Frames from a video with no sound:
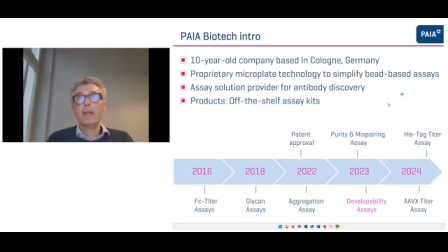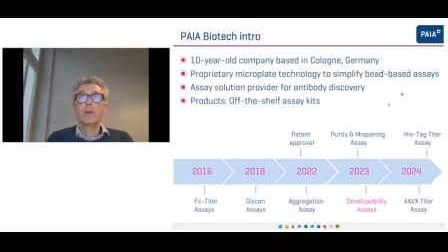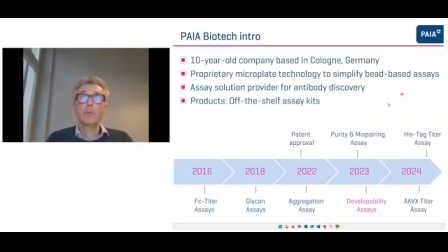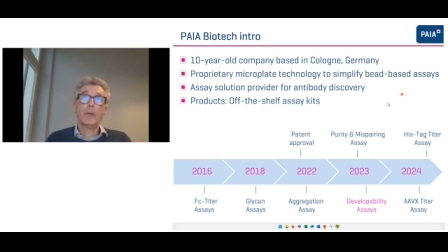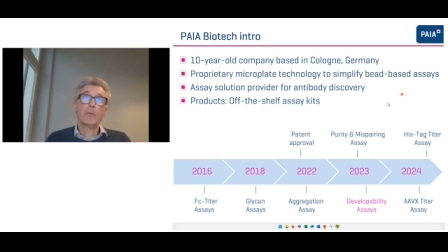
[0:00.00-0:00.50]

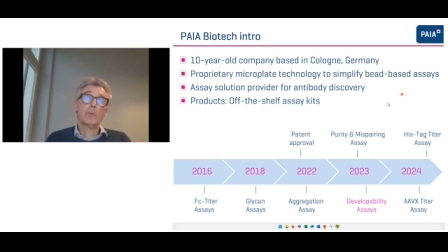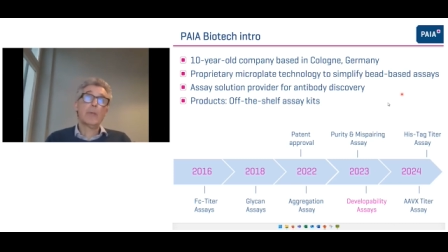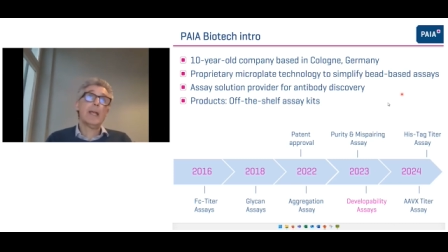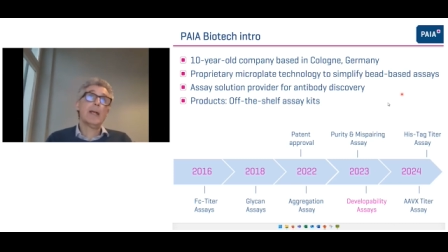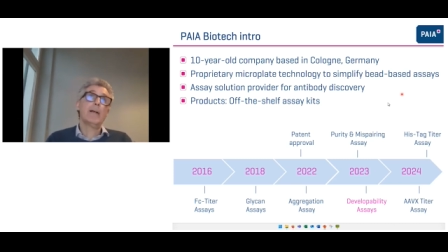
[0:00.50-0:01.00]
And what
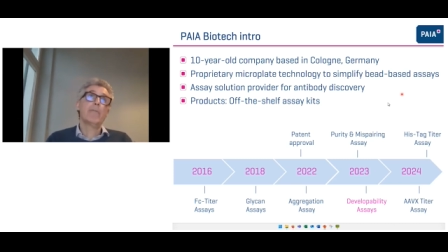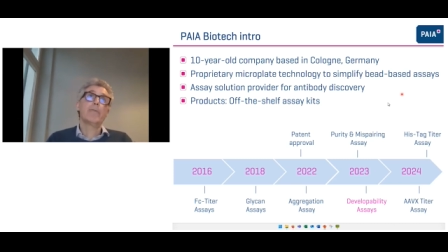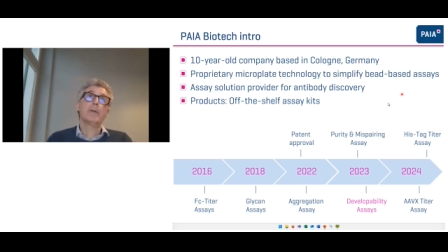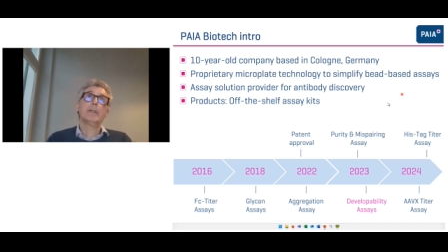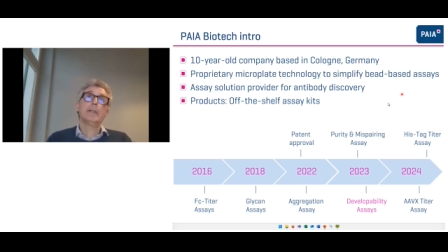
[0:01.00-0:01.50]
we have
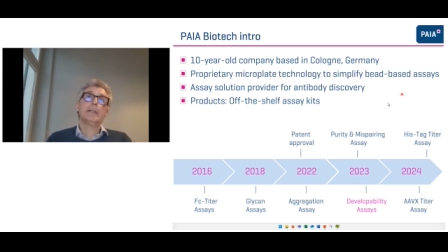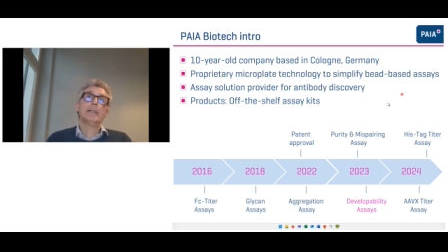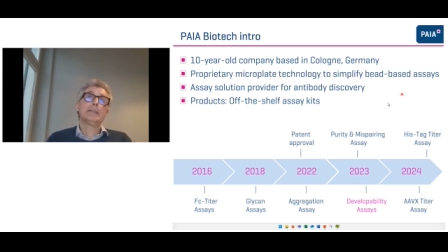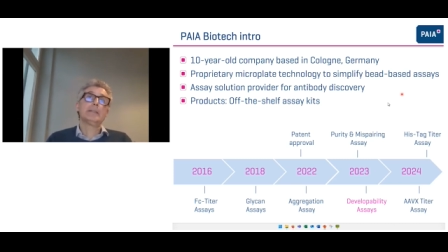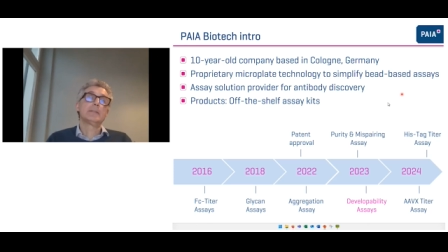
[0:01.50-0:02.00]

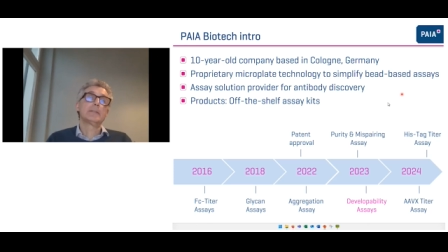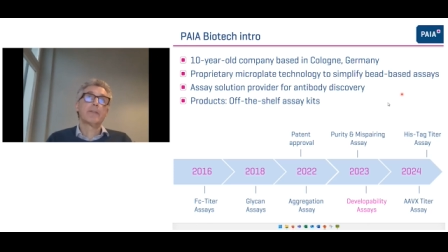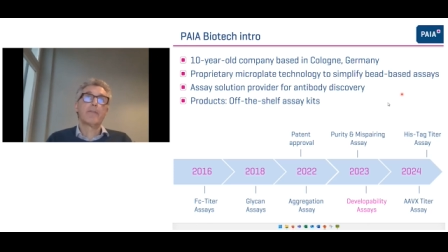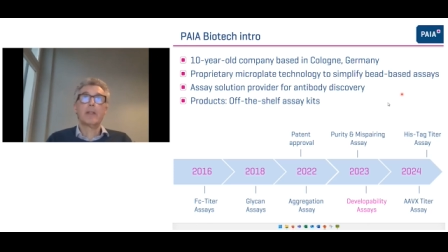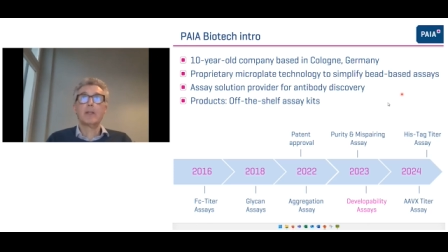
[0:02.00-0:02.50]

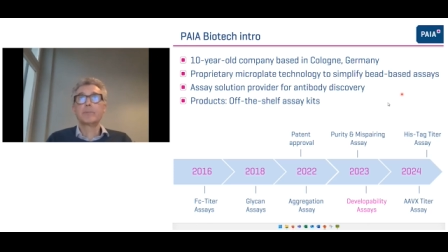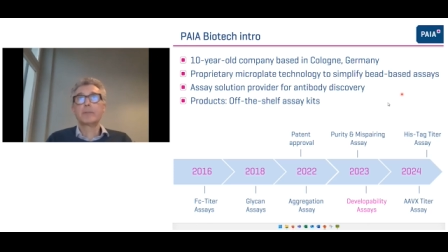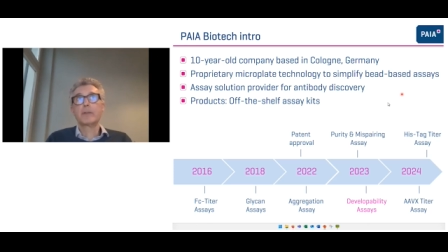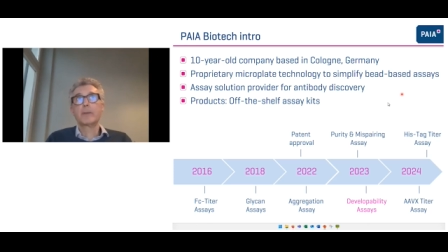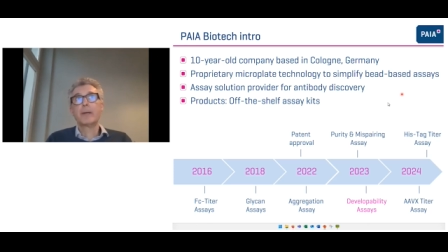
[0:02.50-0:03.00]
developed
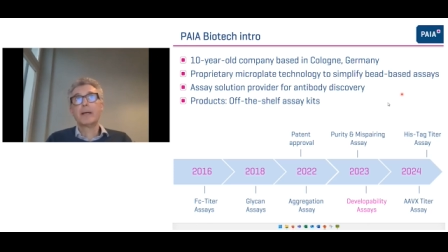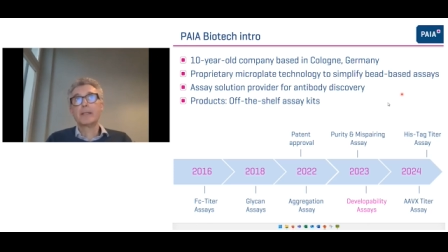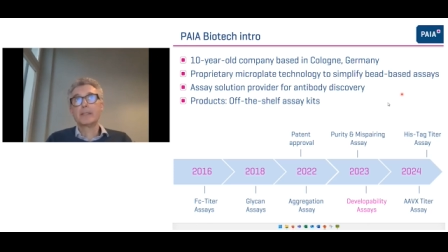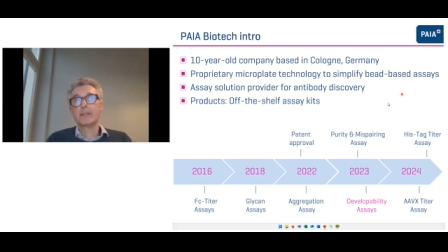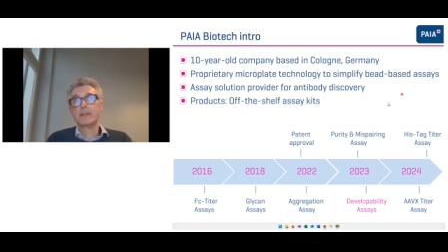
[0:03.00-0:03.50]
in the
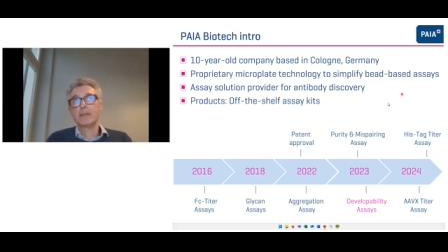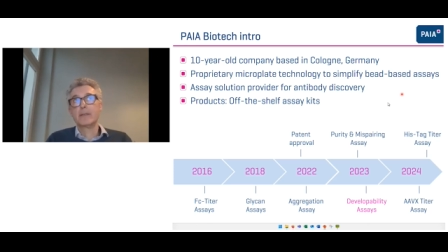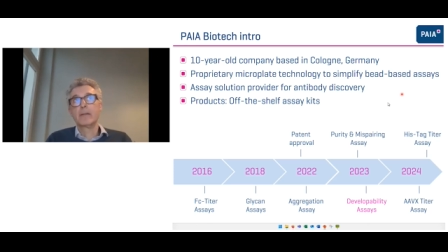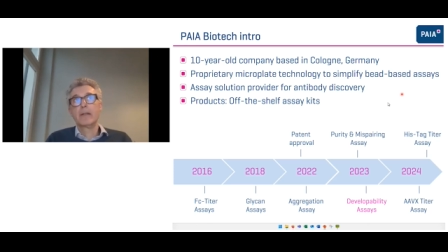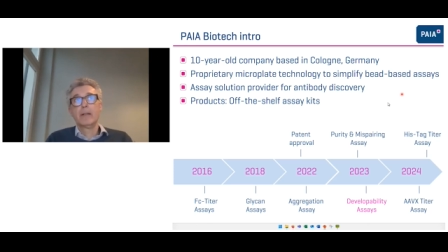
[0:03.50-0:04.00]
past is a
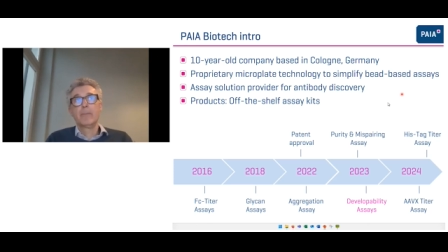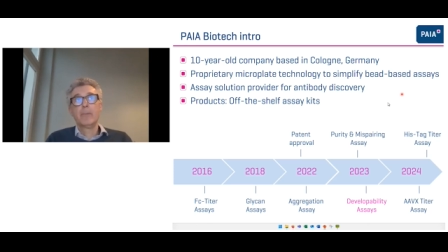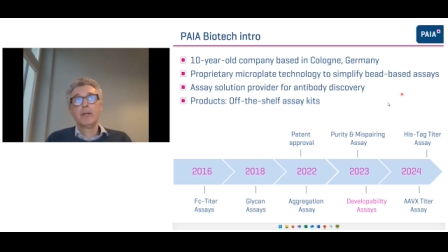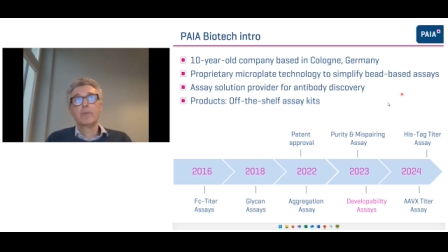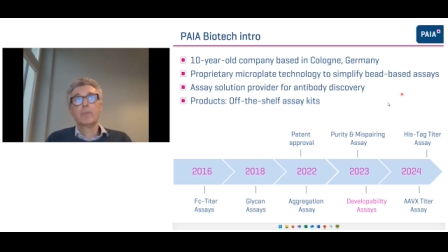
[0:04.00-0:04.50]

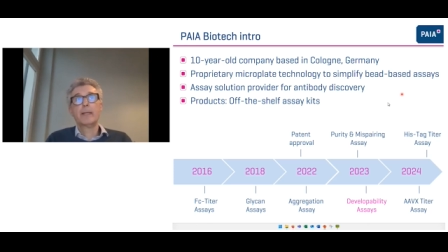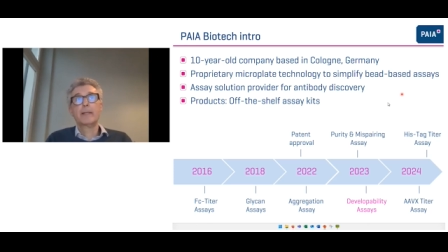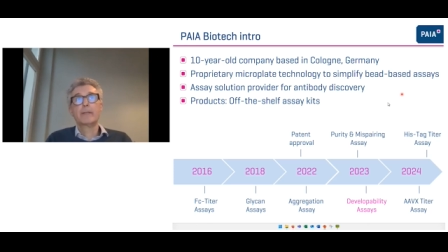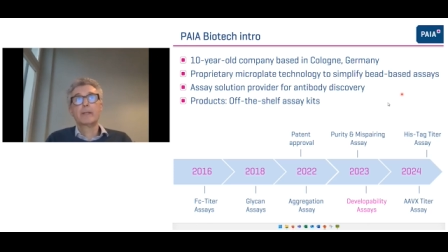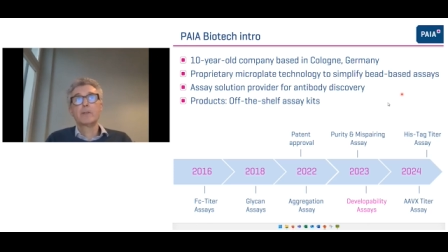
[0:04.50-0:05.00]

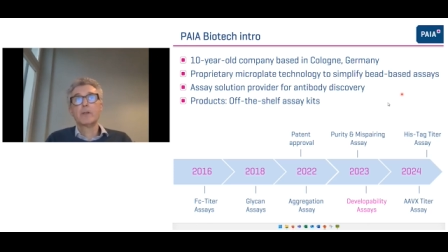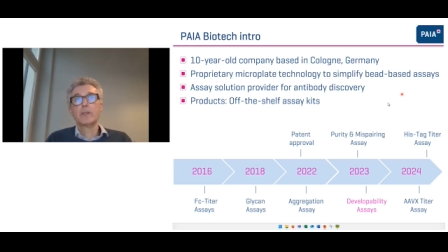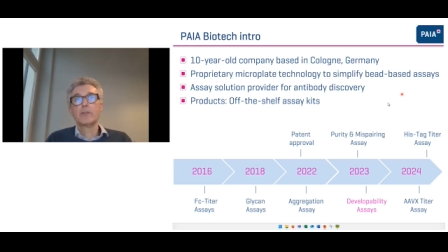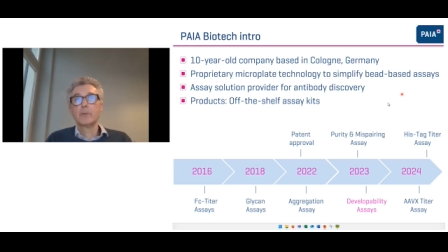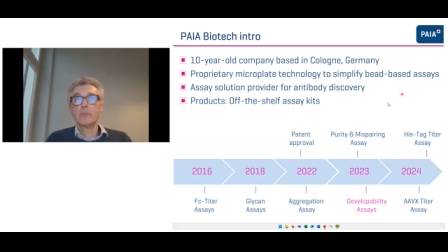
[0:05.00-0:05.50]
microplate
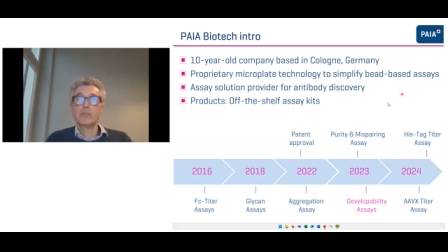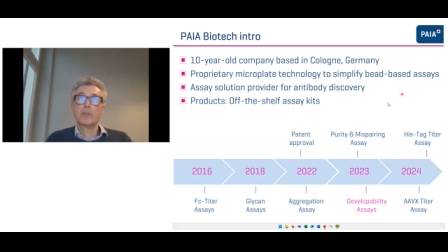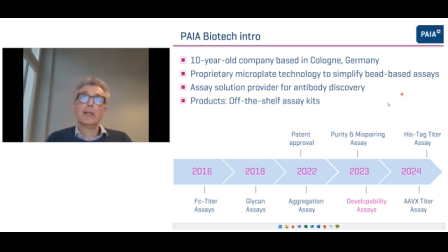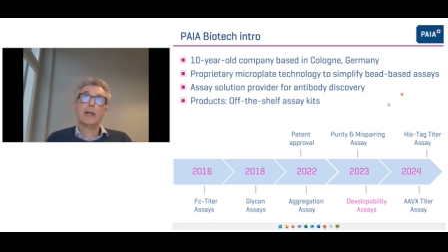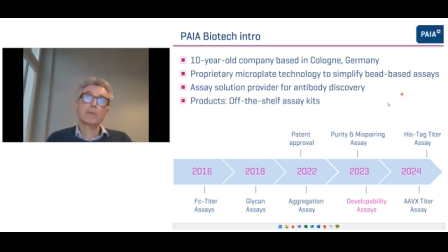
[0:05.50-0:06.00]
technology which
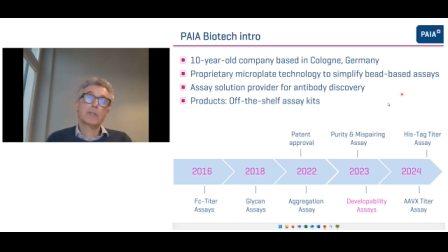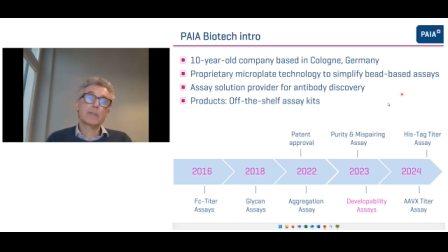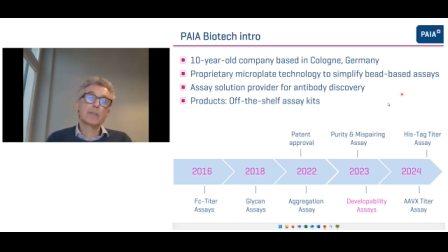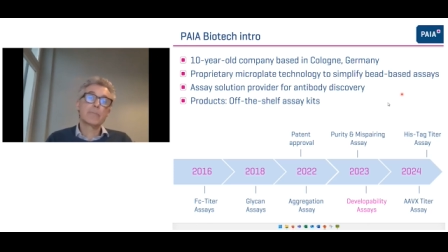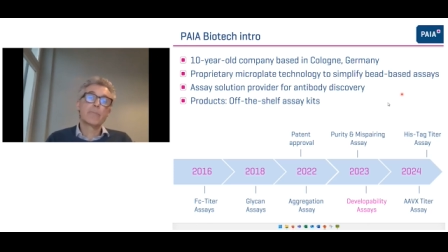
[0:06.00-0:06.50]
allows
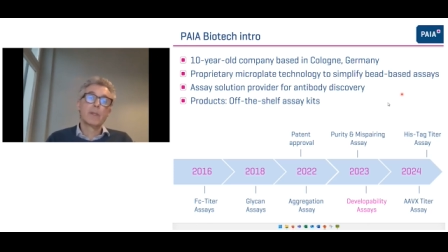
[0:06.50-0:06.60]
us